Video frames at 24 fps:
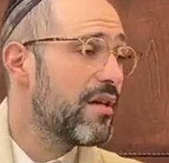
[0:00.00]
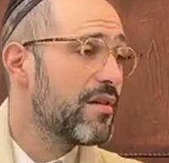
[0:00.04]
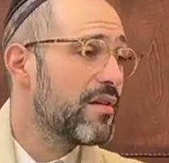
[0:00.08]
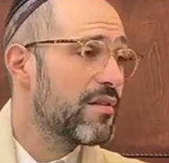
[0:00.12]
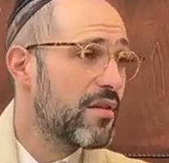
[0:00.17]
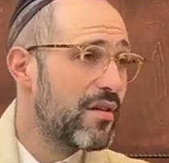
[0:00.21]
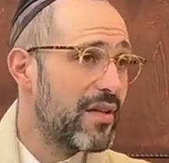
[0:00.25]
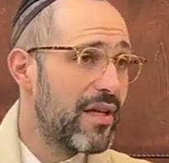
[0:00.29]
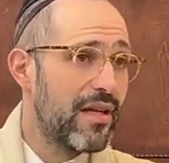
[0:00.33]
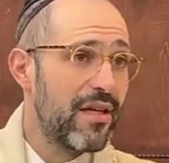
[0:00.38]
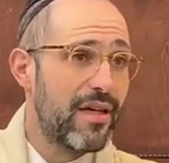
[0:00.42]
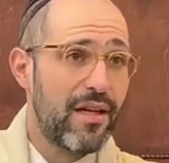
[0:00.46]

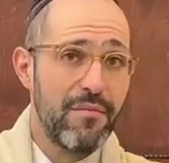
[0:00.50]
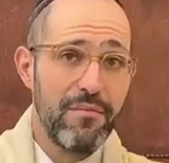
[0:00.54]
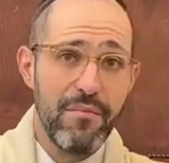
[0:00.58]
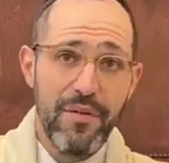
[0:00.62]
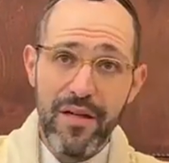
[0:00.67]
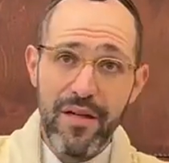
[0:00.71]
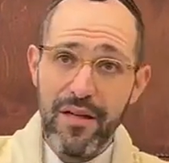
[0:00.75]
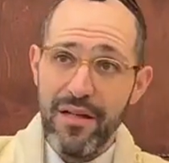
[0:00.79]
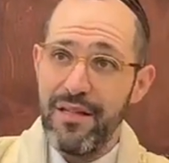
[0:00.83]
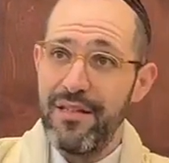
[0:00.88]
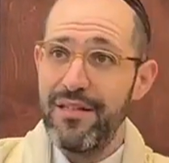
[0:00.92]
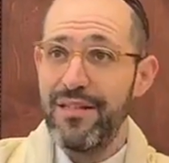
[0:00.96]
so that it can
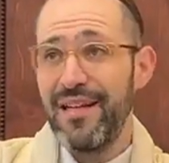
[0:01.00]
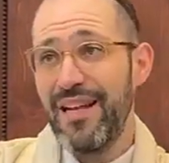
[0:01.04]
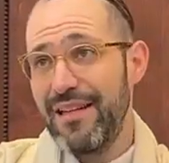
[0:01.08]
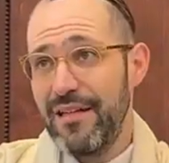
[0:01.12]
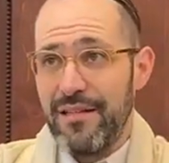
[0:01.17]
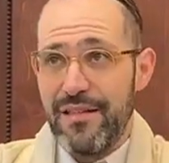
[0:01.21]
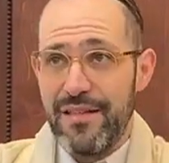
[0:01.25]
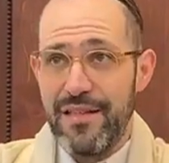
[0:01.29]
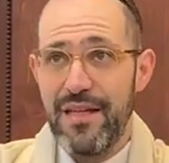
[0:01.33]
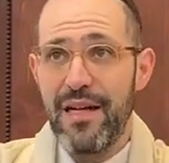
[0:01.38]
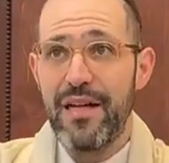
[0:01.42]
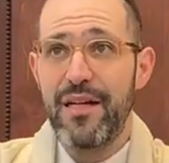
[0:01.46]
be not,
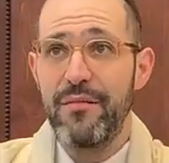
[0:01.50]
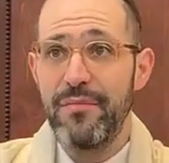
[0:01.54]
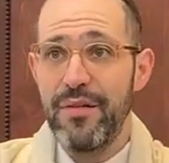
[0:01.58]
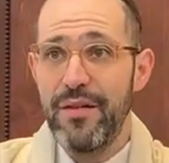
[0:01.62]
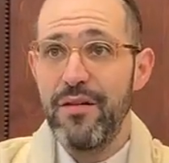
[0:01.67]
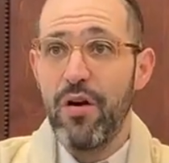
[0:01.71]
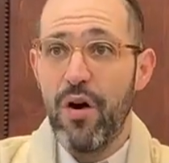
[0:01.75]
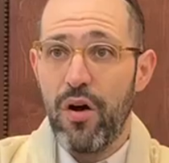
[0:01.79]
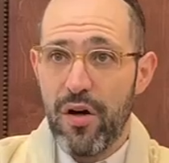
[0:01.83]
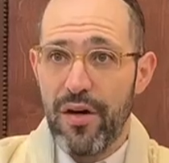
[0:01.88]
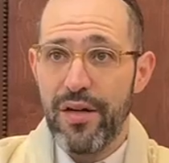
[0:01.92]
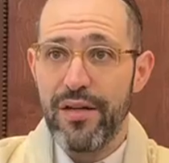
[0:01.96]
it's not going to be
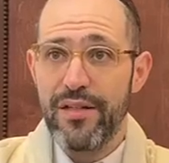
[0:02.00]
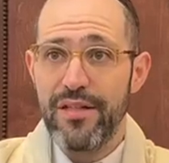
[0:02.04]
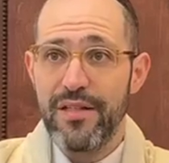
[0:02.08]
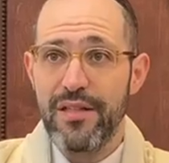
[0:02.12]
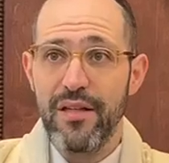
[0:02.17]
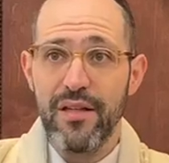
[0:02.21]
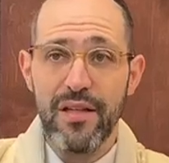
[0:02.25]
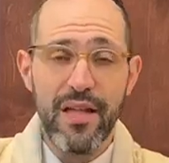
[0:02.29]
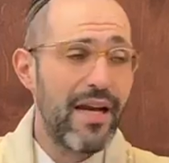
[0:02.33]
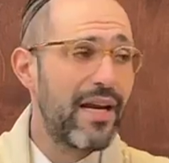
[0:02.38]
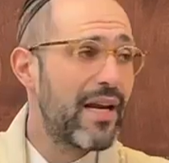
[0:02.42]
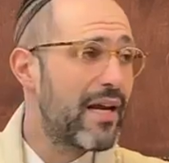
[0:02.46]
dark, it's
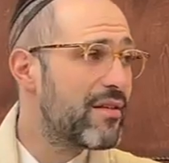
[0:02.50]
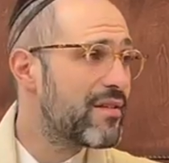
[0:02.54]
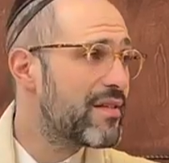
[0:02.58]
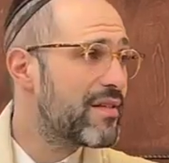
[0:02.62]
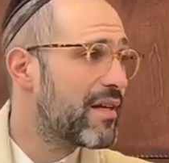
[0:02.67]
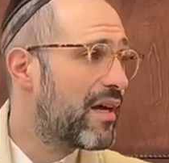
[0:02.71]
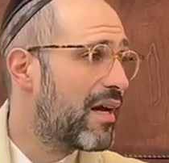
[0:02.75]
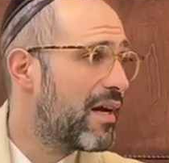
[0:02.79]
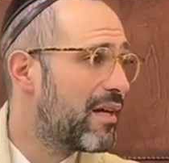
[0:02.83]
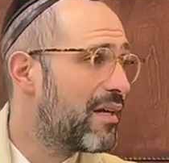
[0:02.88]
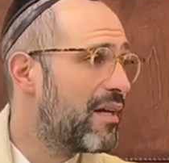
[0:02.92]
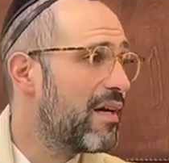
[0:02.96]
still light
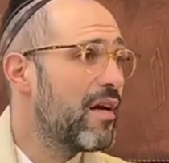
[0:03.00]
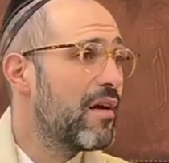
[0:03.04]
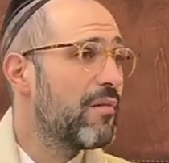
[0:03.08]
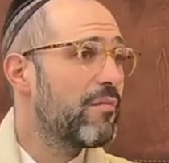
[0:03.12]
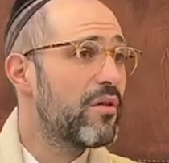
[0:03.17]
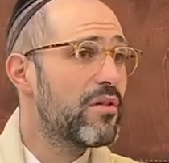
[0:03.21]
outside,